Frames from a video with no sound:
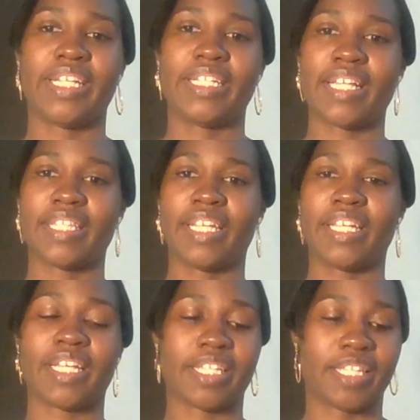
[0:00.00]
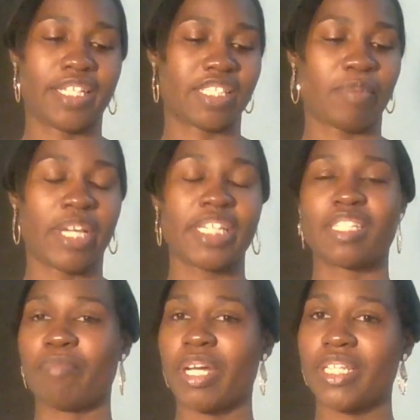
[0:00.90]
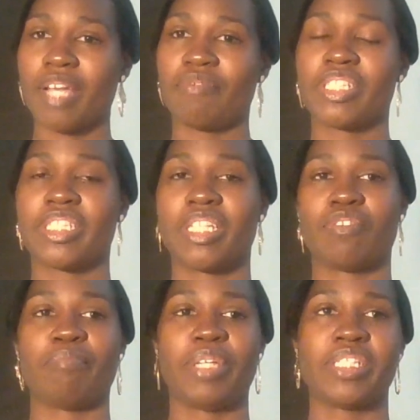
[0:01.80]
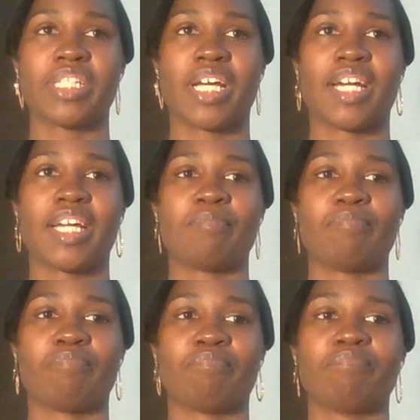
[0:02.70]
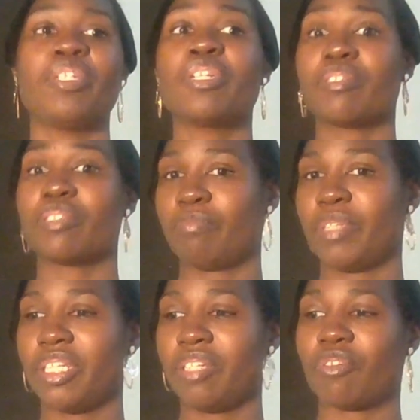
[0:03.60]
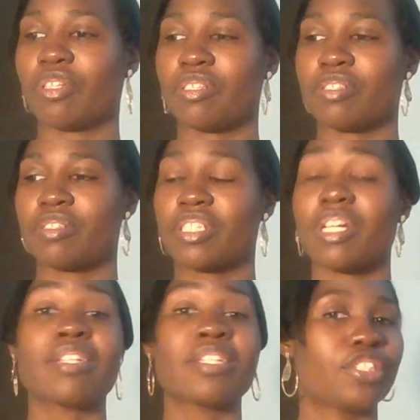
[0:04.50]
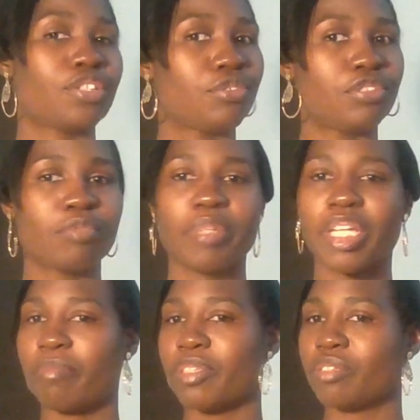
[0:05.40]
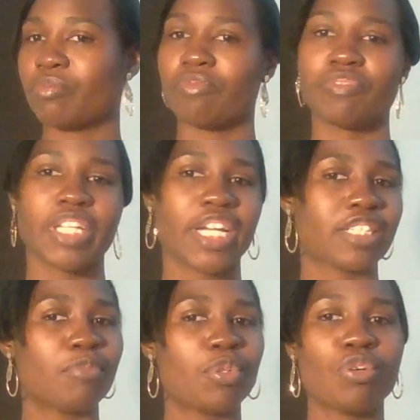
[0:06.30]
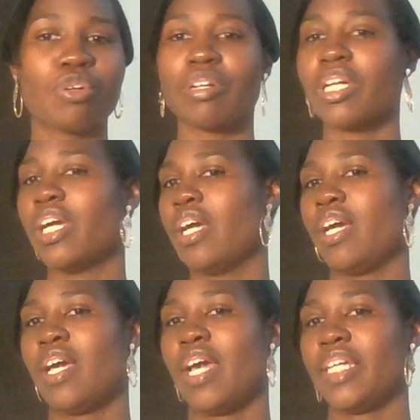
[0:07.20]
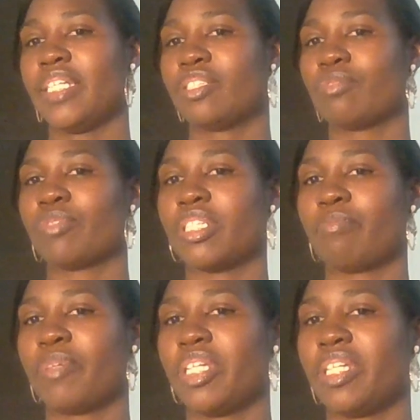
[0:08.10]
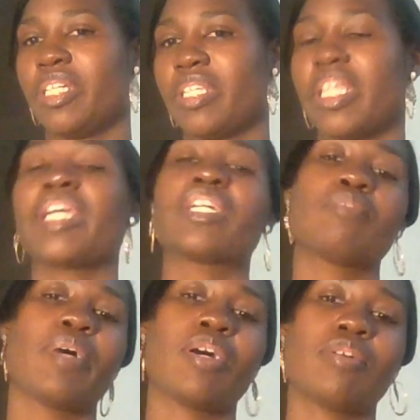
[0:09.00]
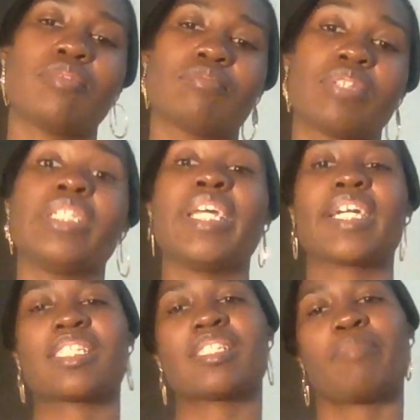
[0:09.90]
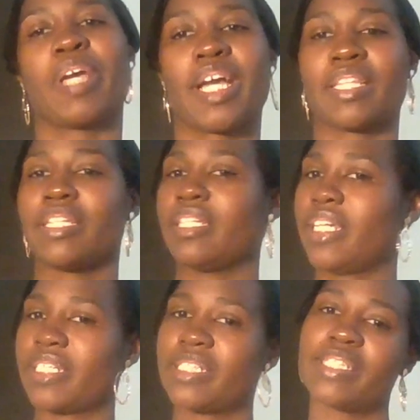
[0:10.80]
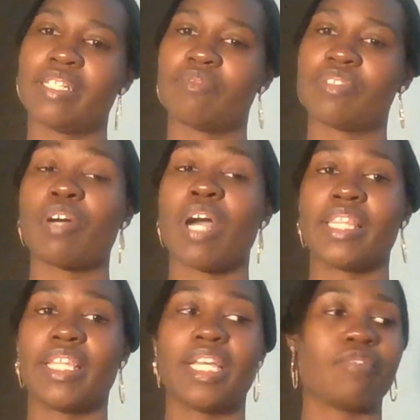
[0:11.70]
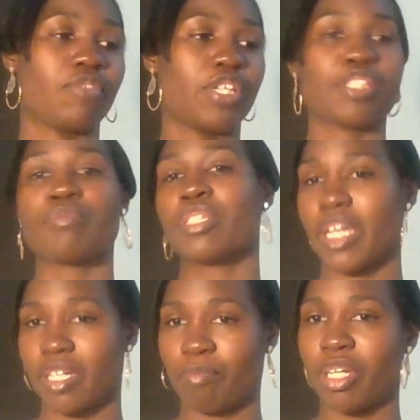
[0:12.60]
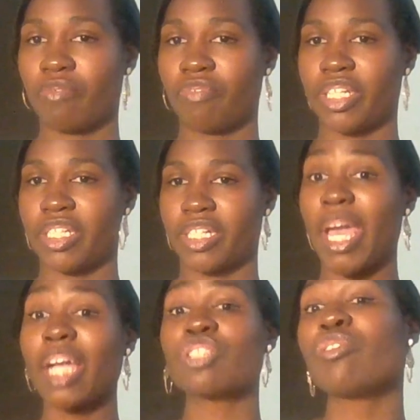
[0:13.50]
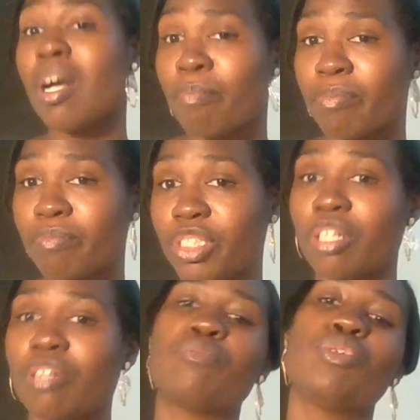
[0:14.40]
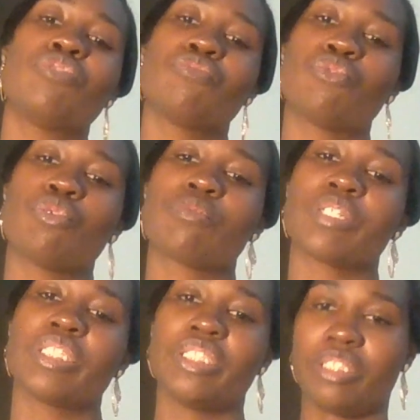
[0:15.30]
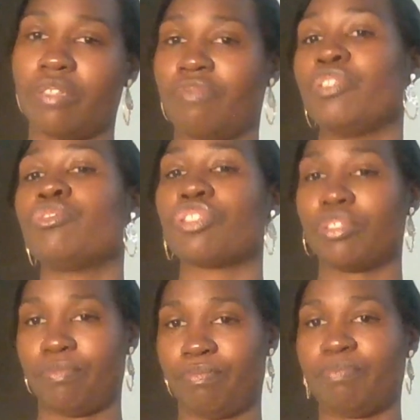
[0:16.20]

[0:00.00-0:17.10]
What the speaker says: And I think at this space in my life, it's given me time, to be for solitude, to be able to reflect more, and to really be thinking about the next path and the next step. So I think this was like a perfect backdrop, moving forward into the future.